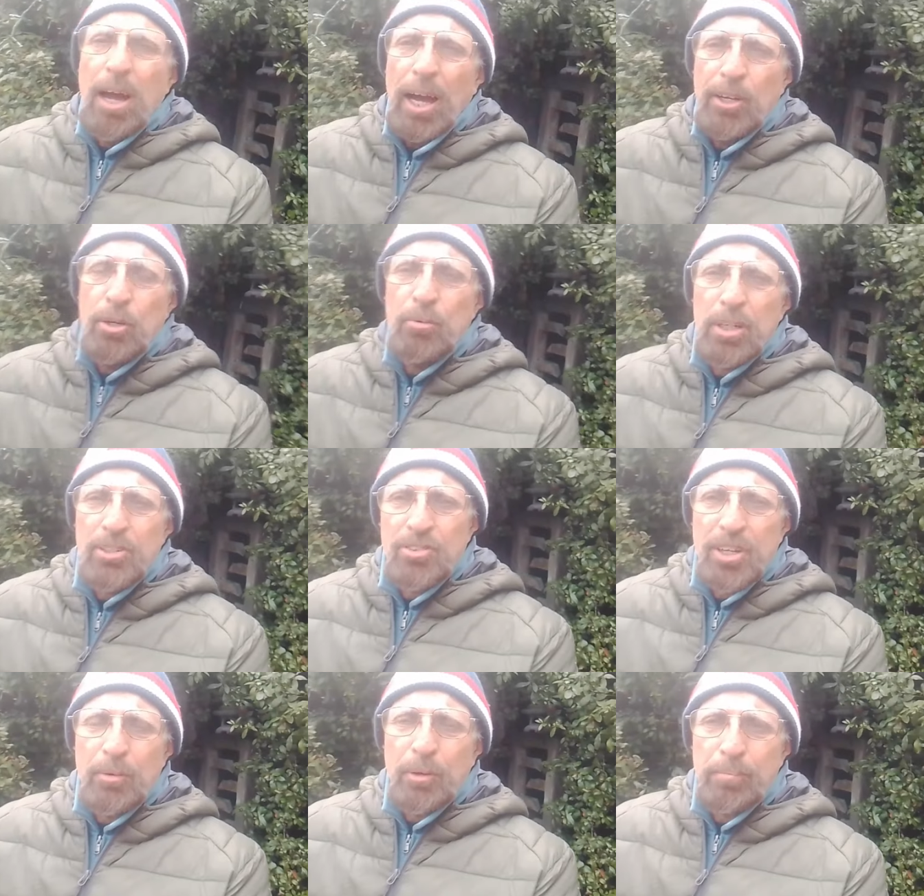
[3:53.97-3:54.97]
I do want to
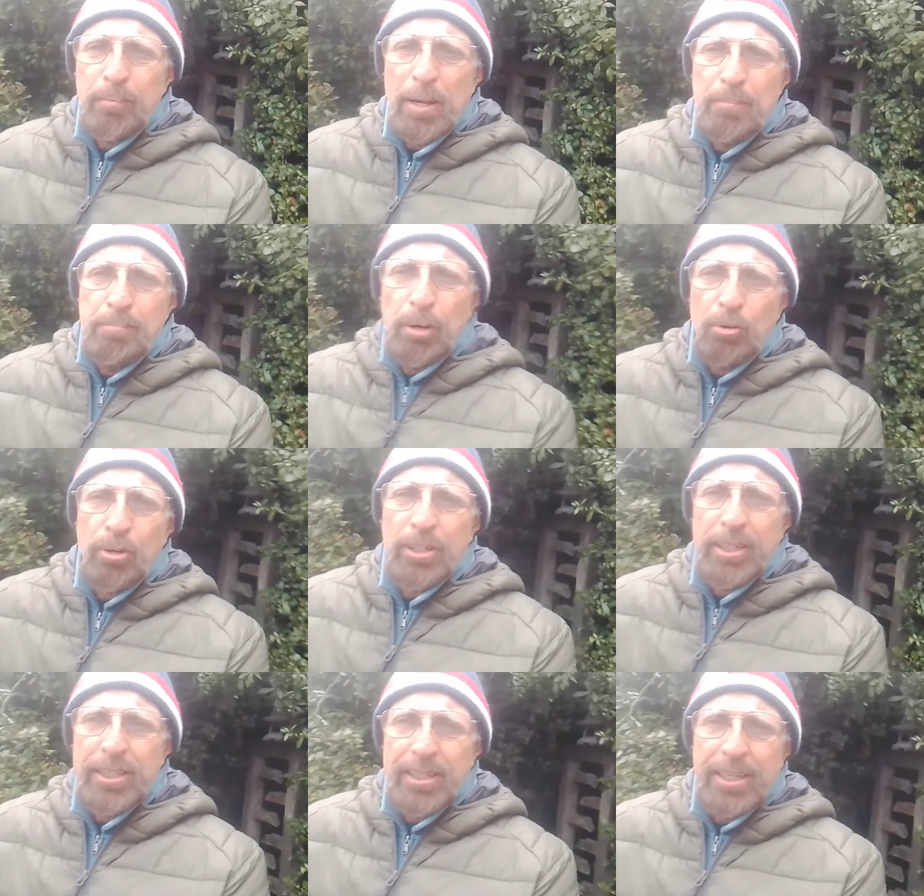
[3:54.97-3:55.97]
say with my
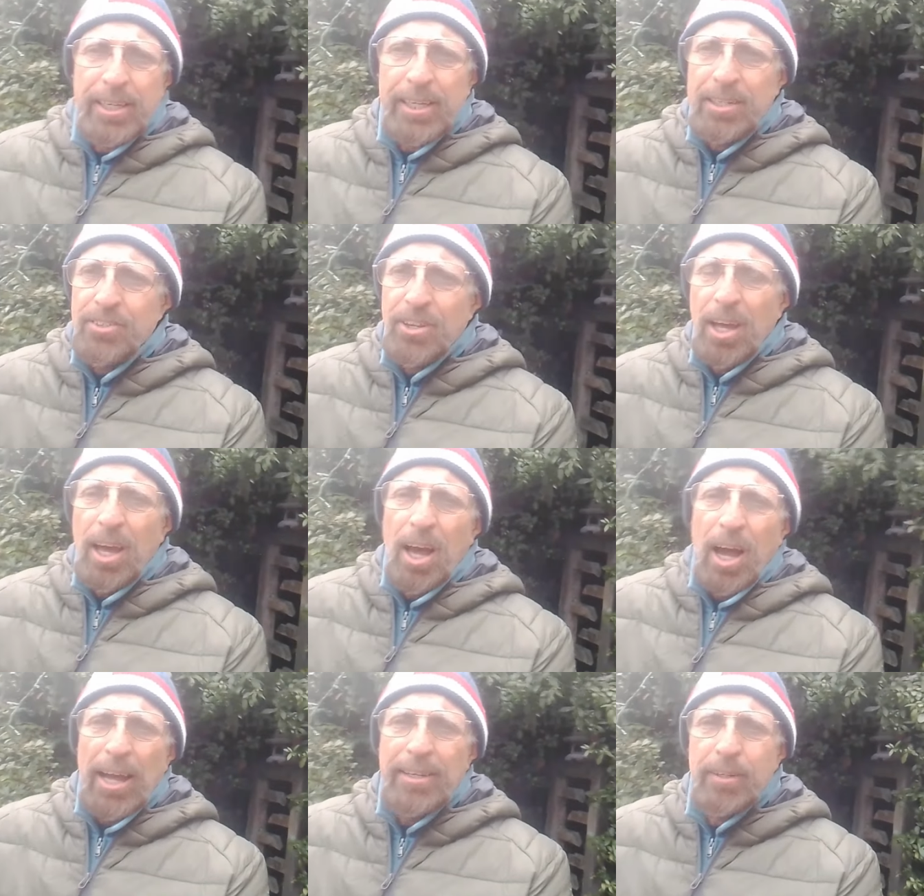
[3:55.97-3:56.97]
broken-in Keens,
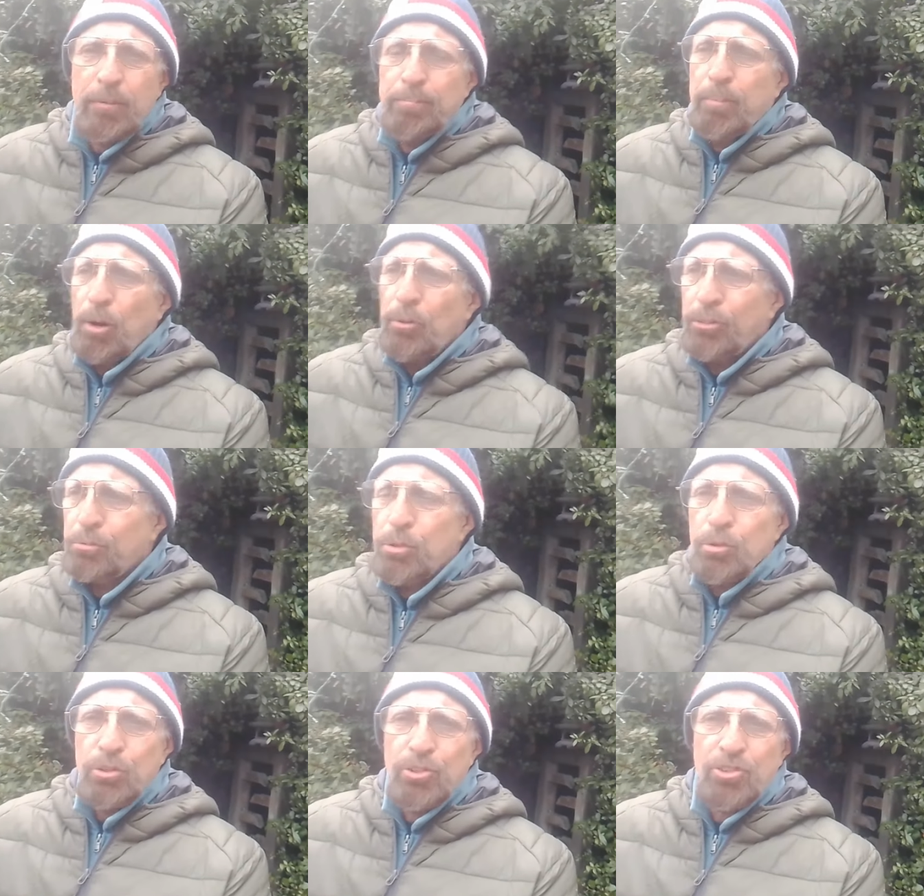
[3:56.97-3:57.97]
I did both
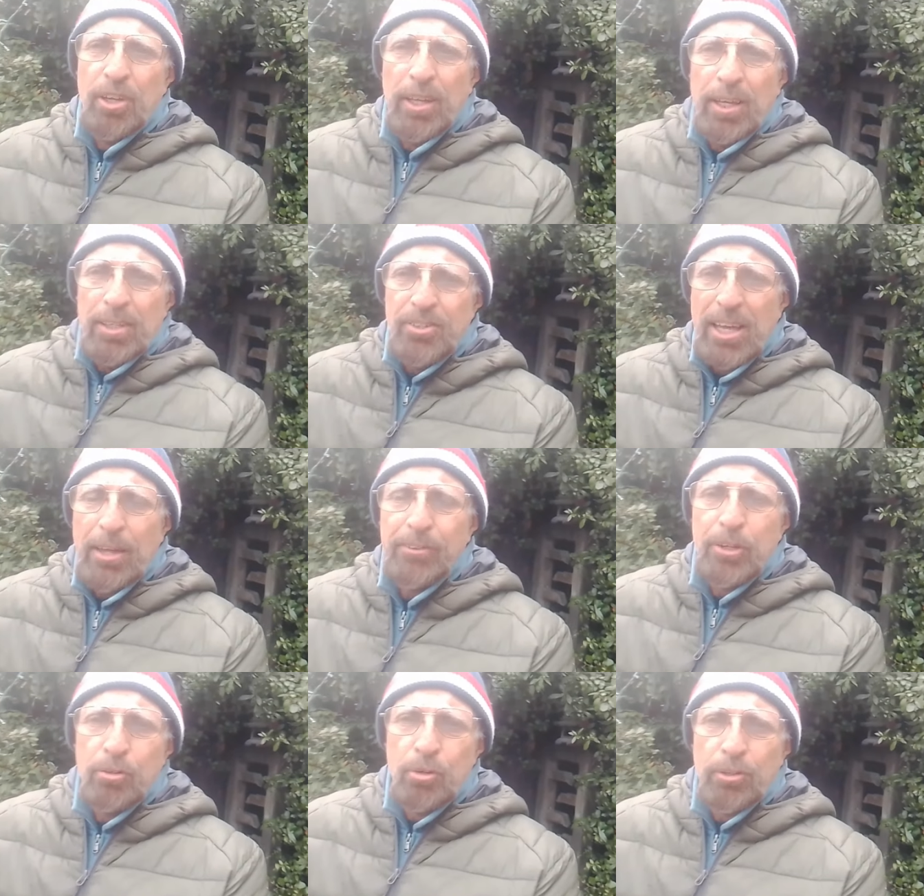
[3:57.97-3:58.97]
routes, south
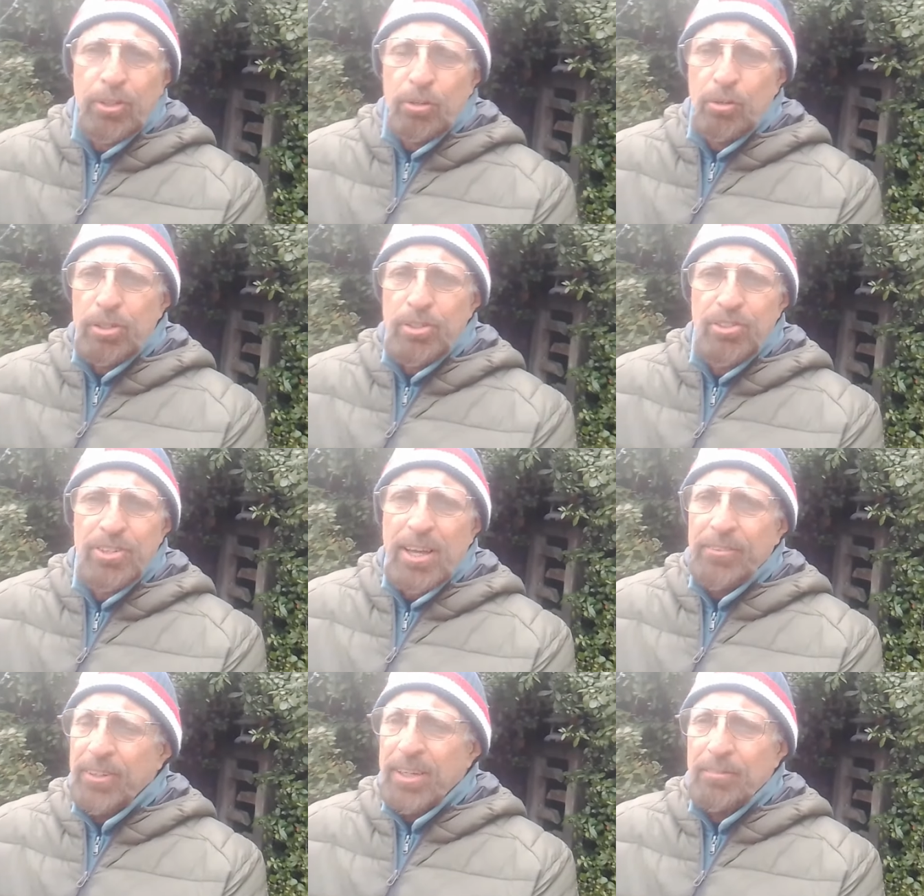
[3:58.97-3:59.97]
to north and north to south, and